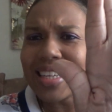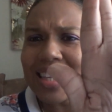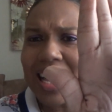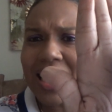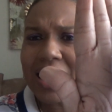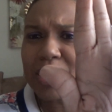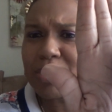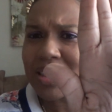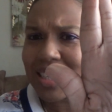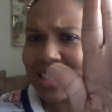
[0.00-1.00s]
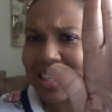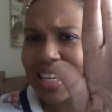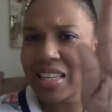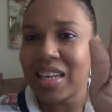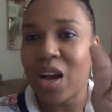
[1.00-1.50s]
is that a lipstick
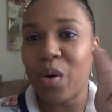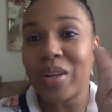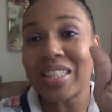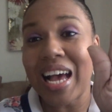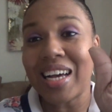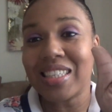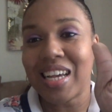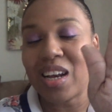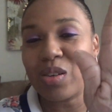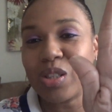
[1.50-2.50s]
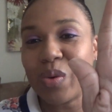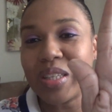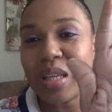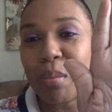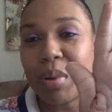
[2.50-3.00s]
stick? No, it's eyeshadow. So
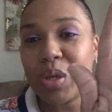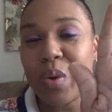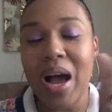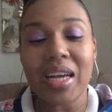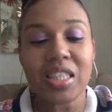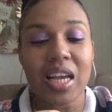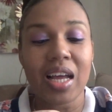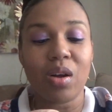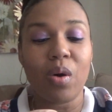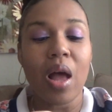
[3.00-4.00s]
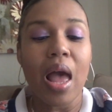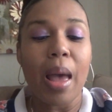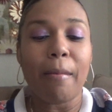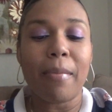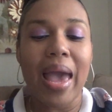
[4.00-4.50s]
it's a blue eyeshadow
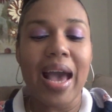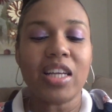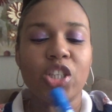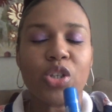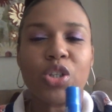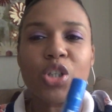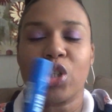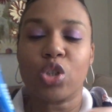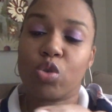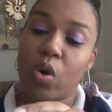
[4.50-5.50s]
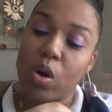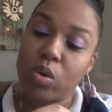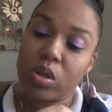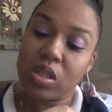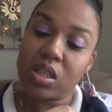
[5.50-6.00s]
Master
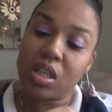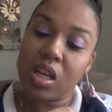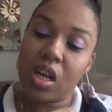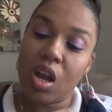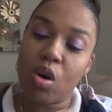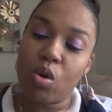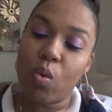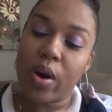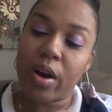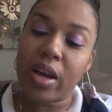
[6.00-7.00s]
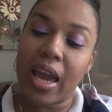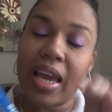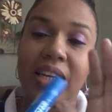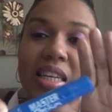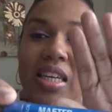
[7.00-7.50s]
Strokes Longwear
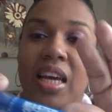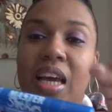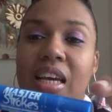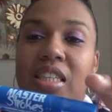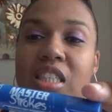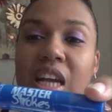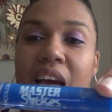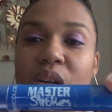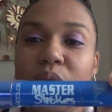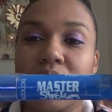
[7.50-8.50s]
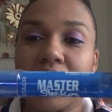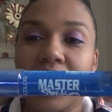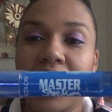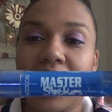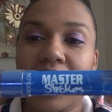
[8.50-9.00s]
Candy Shadow
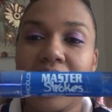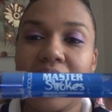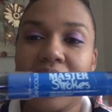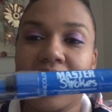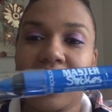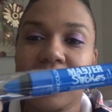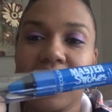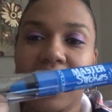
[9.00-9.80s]
Stick. And it looks